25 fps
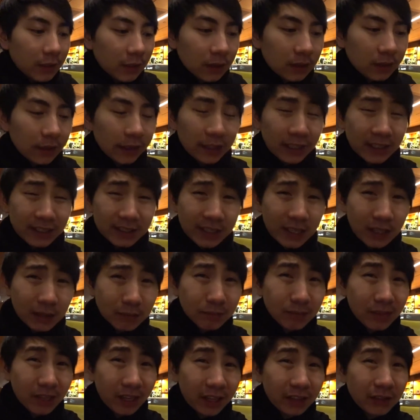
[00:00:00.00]
Like I said,
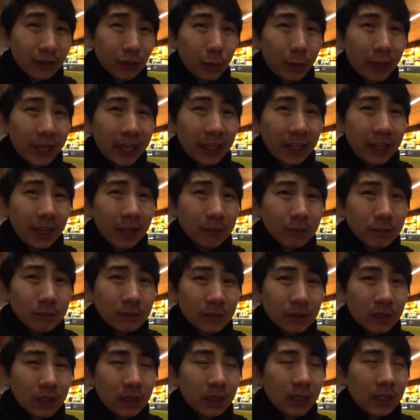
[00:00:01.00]
playing the waiting game.
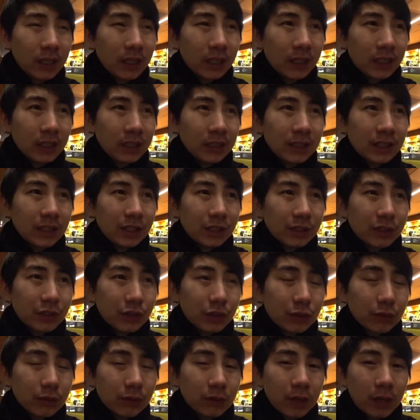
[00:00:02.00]
See you
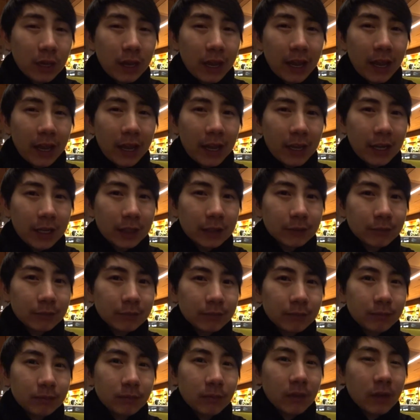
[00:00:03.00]
soon, and
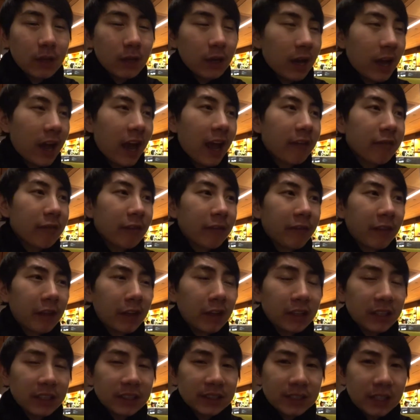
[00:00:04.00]
I have a
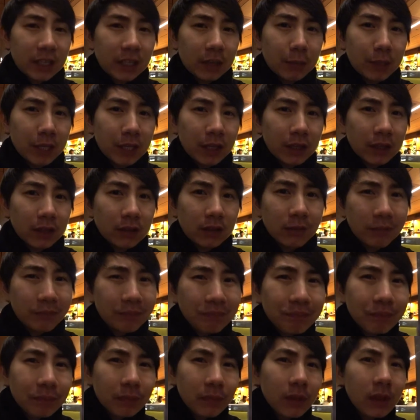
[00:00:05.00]
feeling it's gonna be good.
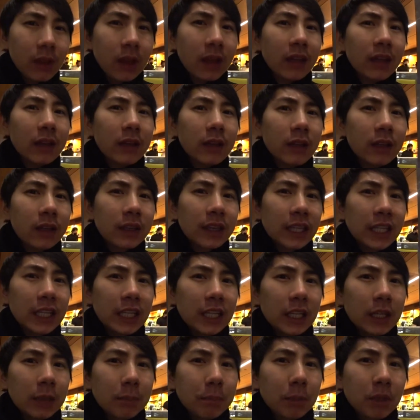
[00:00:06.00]

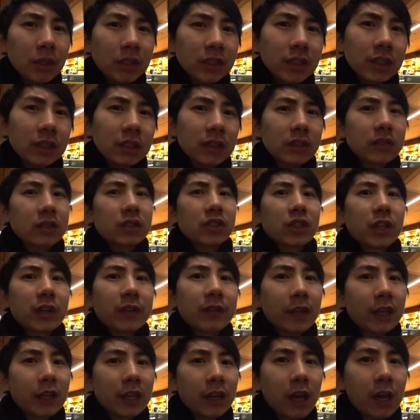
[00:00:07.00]
The person
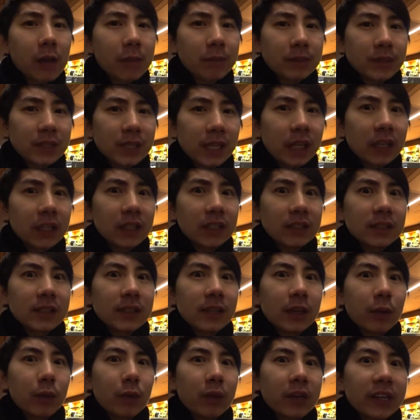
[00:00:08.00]
serving it up said it's
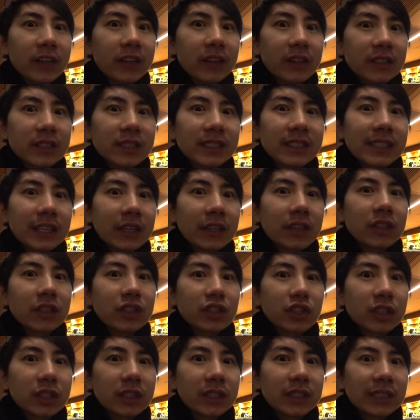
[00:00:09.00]
like one of their
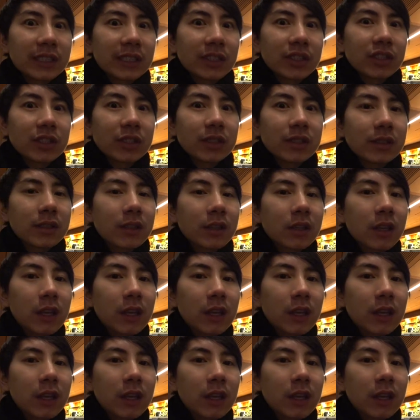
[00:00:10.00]
signature dishes,